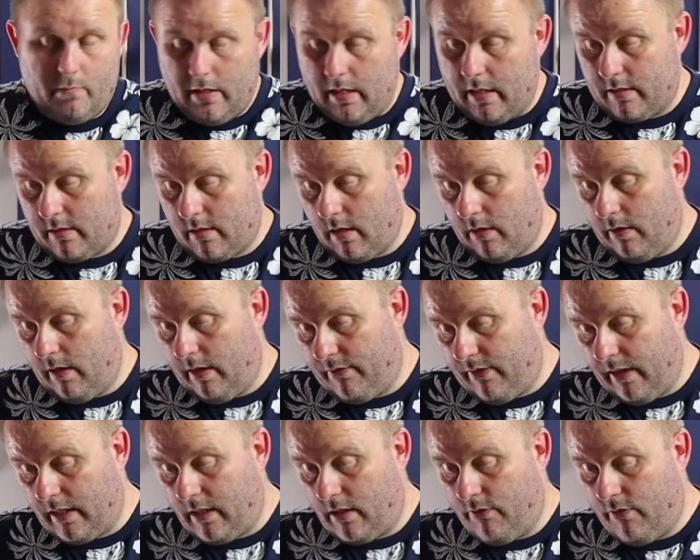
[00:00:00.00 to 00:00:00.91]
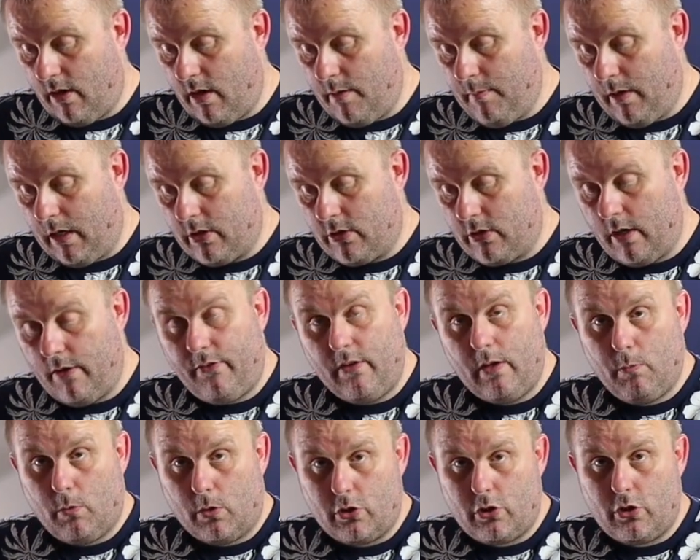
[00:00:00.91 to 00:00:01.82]
Yeah. So yeah, thank you very much. So if
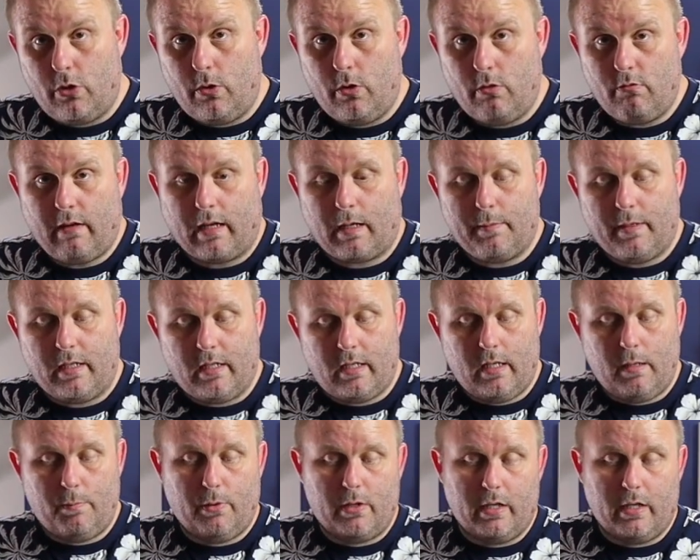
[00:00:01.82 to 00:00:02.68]
it was you who recommended it,